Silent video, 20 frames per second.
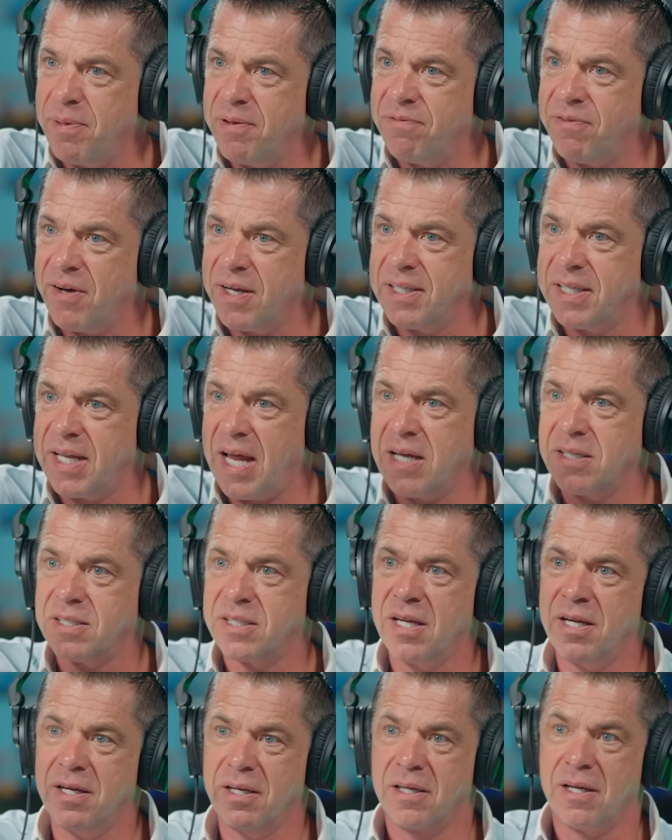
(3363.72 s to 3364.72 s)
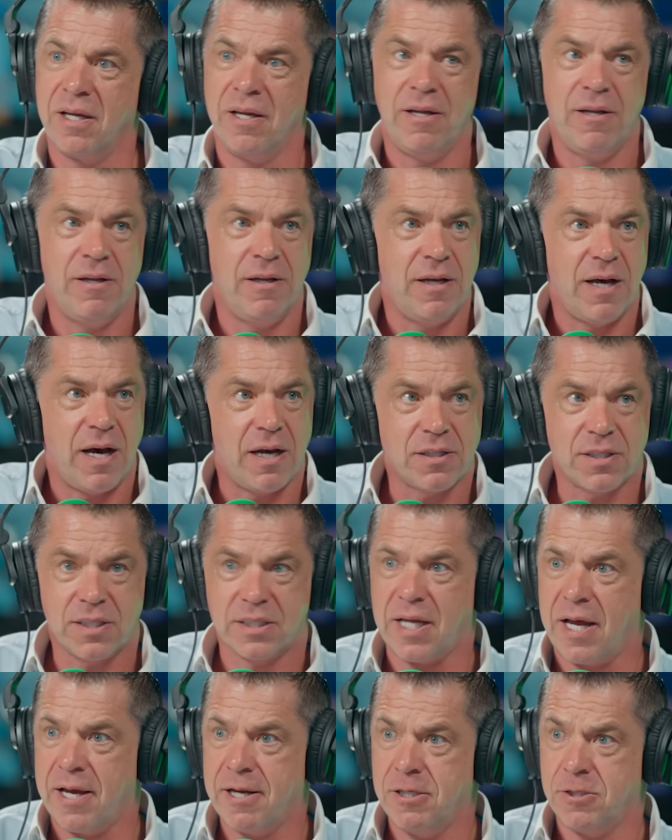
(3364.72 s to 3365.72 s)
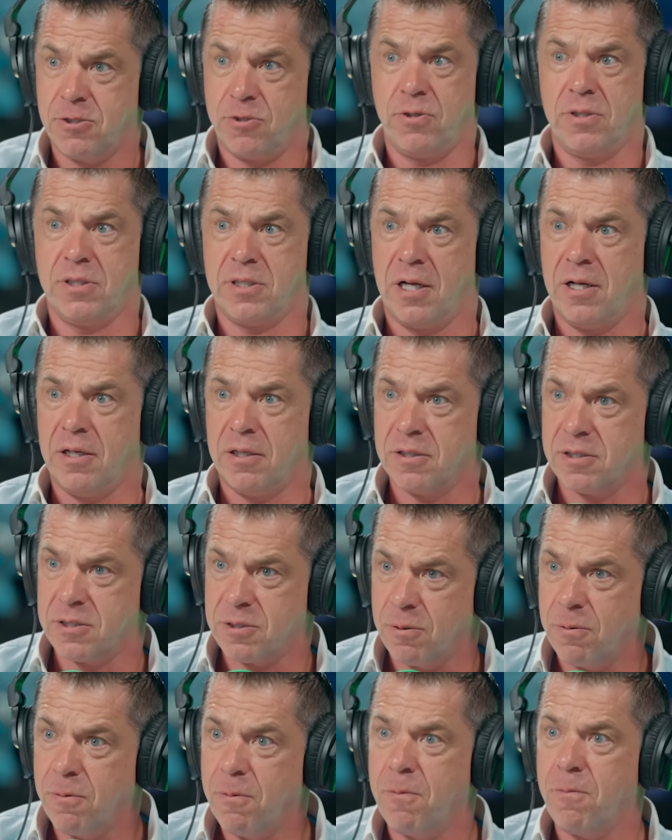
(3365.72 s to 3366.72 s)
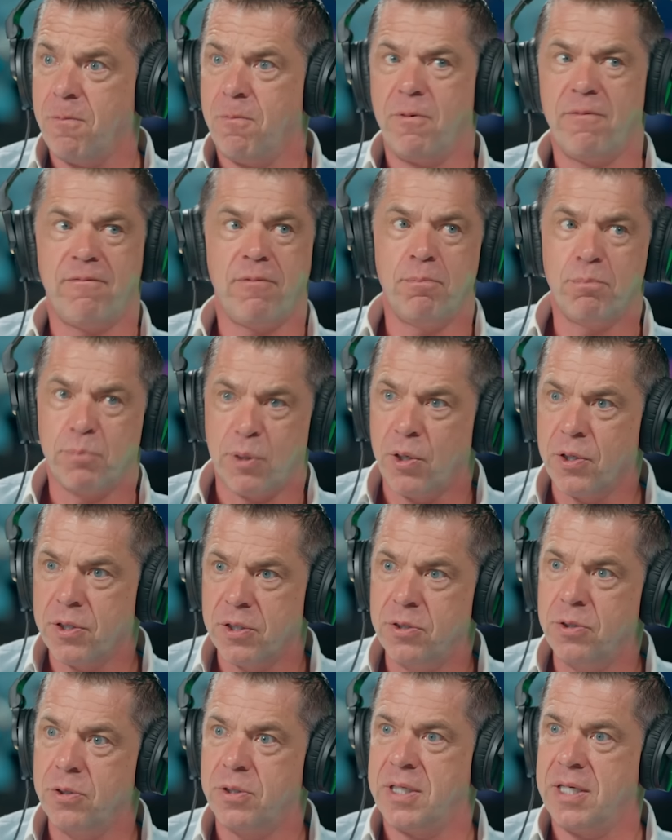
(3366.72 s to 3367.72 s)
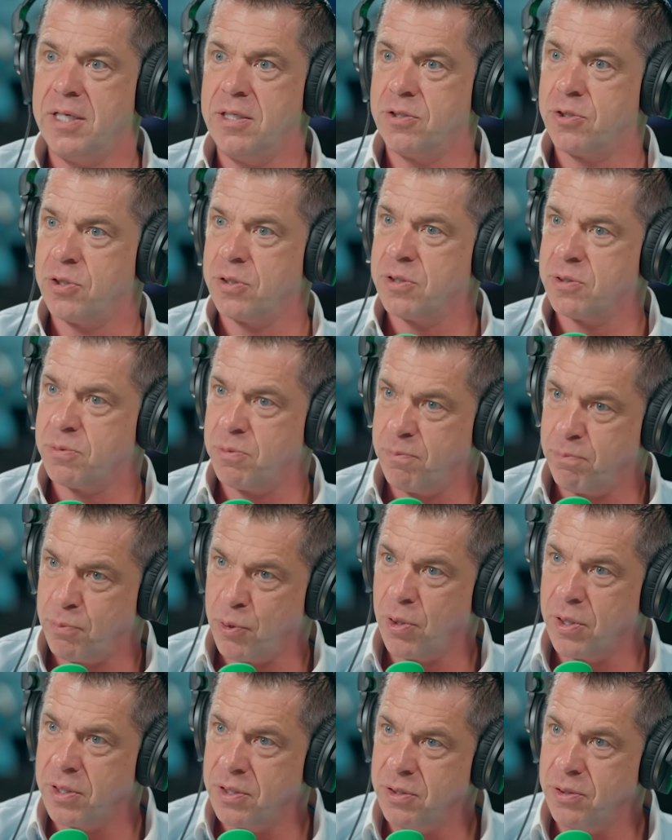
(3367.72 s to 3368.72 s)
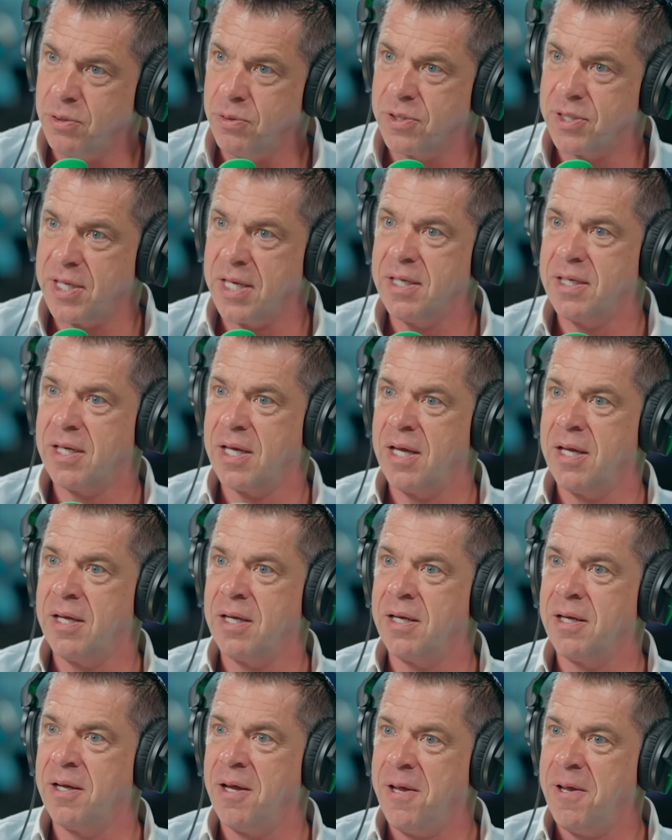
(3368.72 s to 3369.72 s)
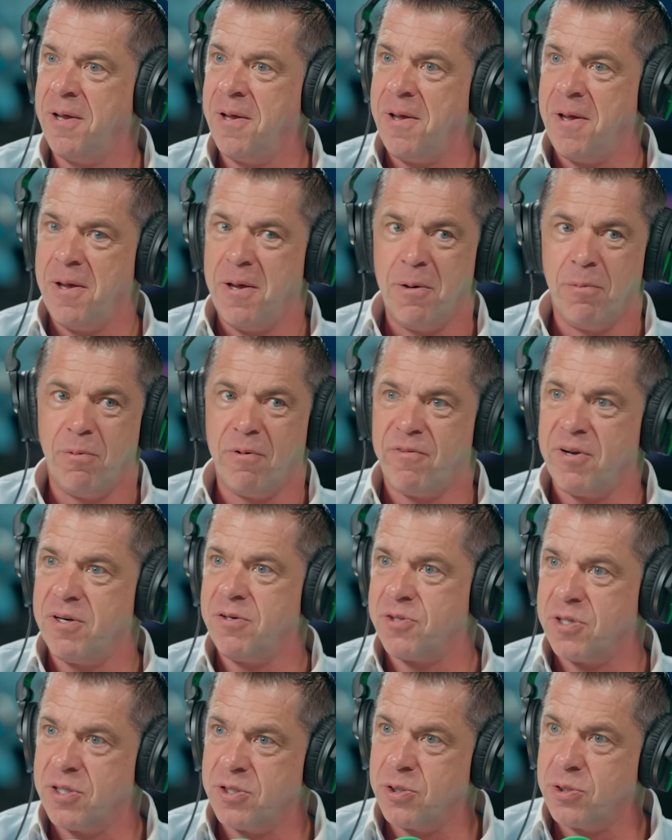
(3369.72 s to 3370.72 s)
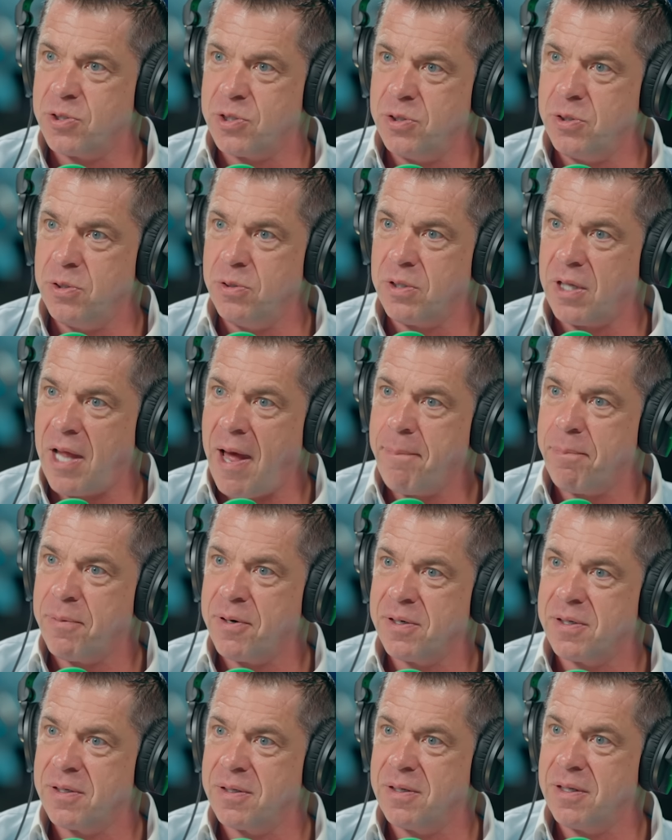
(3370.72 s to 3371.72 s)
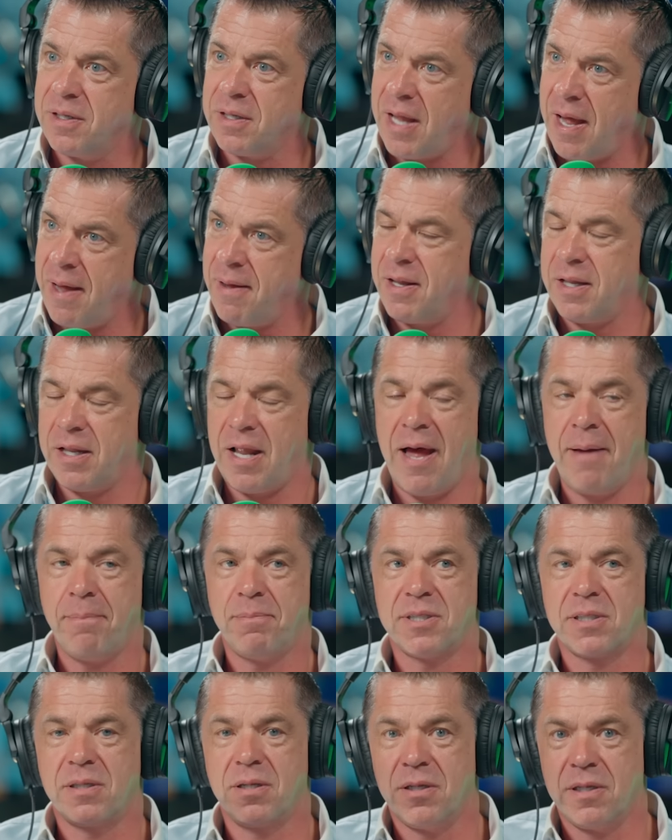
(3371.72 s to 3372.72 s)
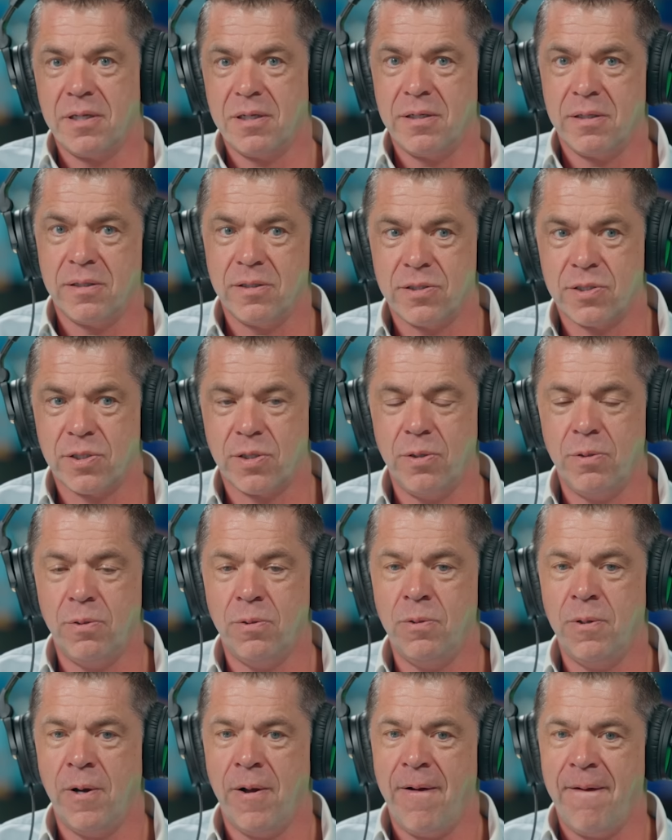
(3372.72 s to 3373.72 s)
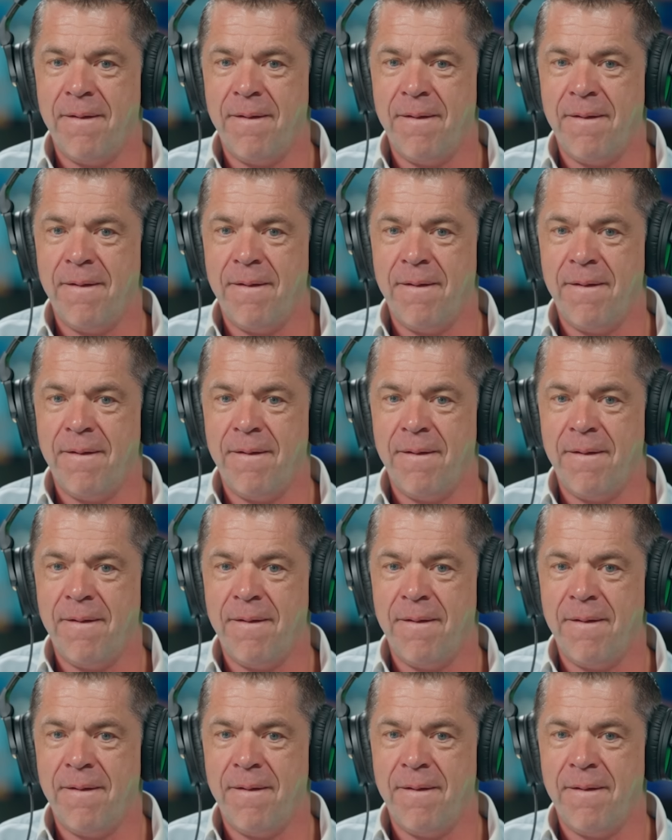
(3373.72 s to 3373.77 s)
be fantastic. Our science results, we've employed new teachers, we've brought in new thinking, we've introduced new labs to the school.